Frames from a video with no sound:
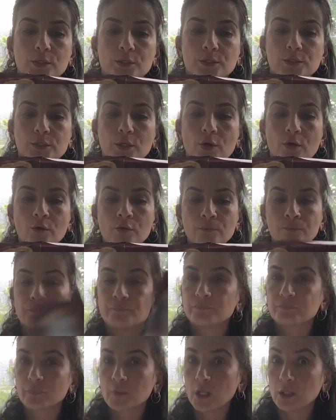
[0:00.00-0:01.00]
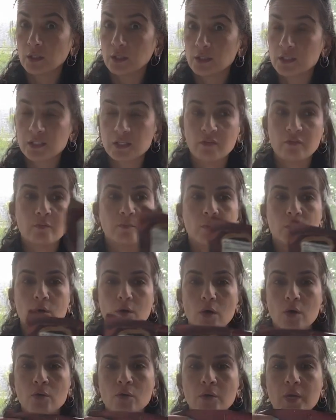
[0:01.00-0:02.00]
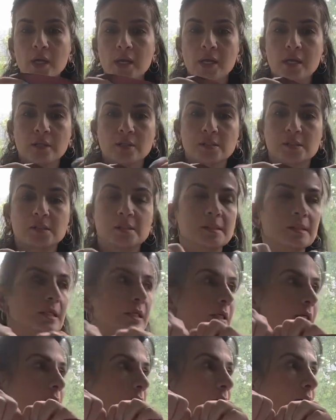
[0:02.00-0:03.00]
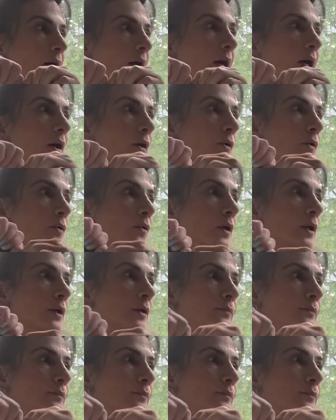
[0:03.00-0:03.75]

So let's give them a go and see how